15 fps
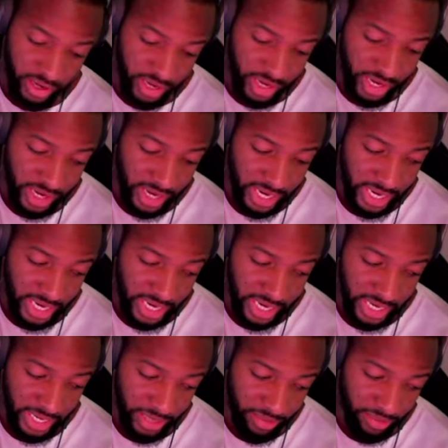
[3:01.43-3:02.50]
it.
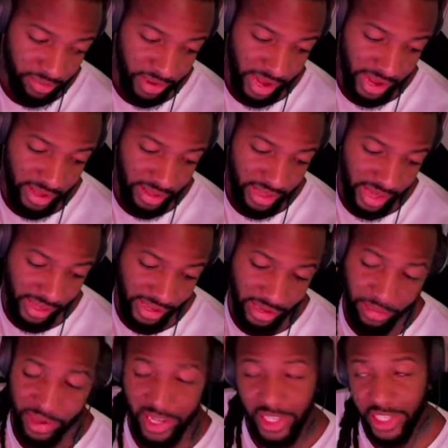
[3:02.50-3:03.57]
Uh, I think the
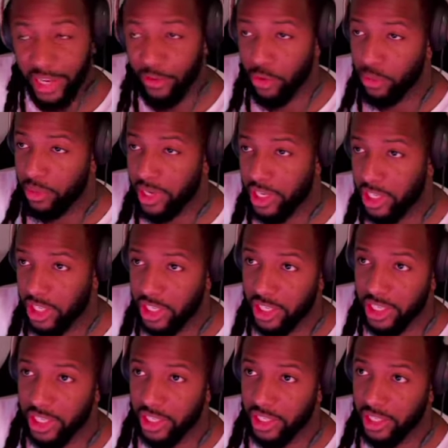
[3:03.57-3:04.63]
biggest thing for me is just
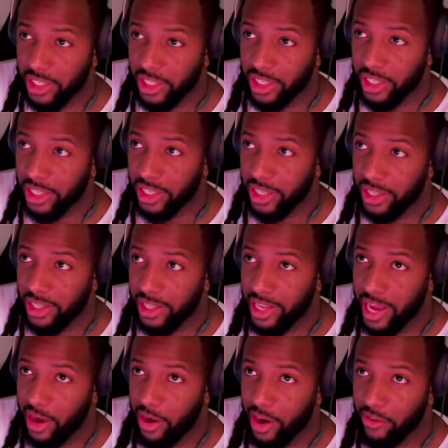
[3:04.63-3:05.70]
to
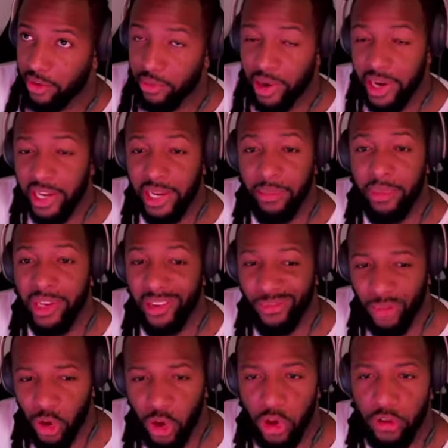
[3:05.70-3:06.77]
how everybody can be
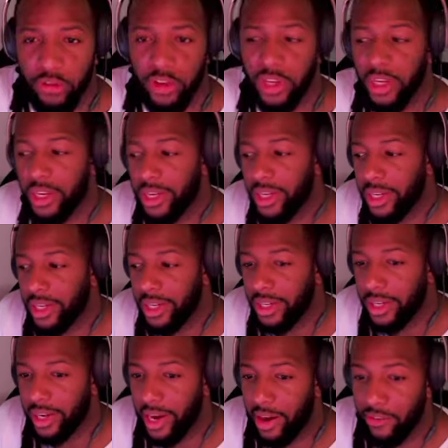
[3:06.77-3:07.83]
involved.
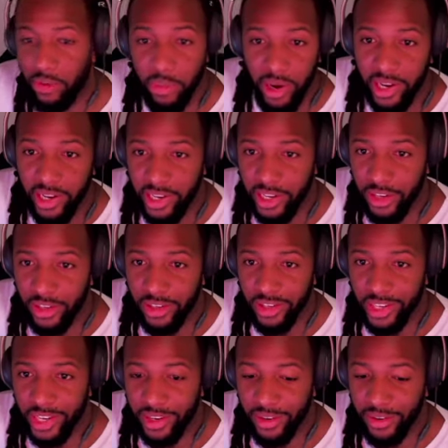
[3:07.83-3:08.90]
Everybody can
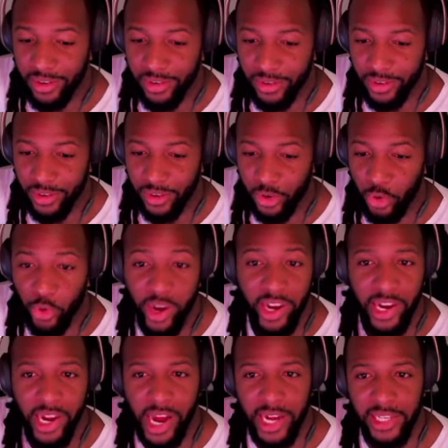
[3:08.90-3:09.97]
can create
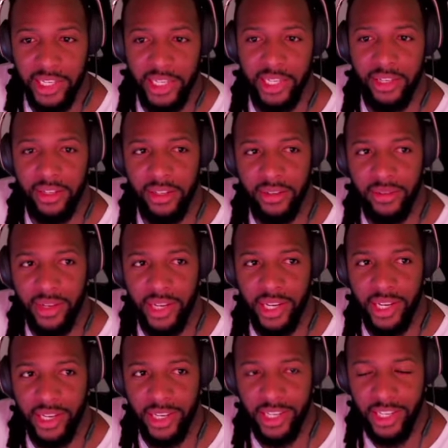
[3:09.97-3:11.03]
content,
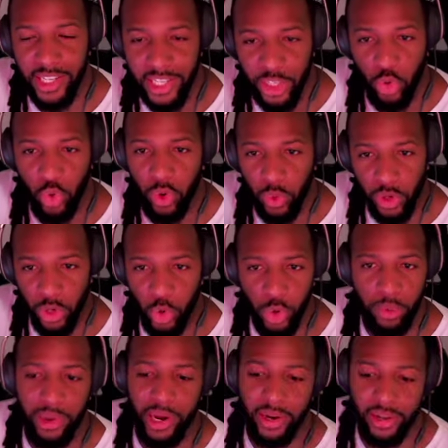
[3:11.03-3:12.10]
and the Discord will know
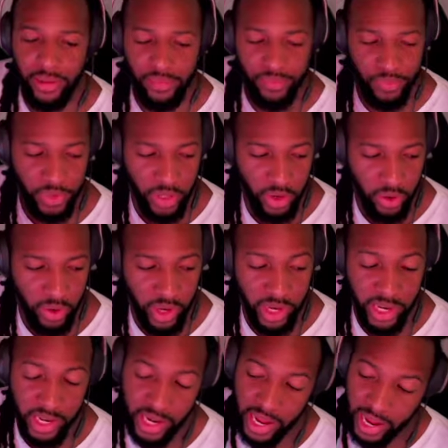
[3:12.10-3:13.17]
about it. You know, and
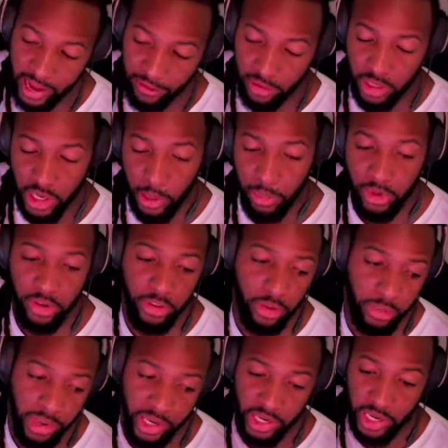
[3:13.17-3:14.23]
then I have a couple other
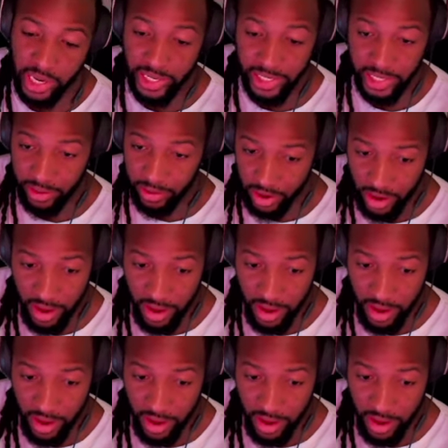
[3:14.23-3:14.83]
my content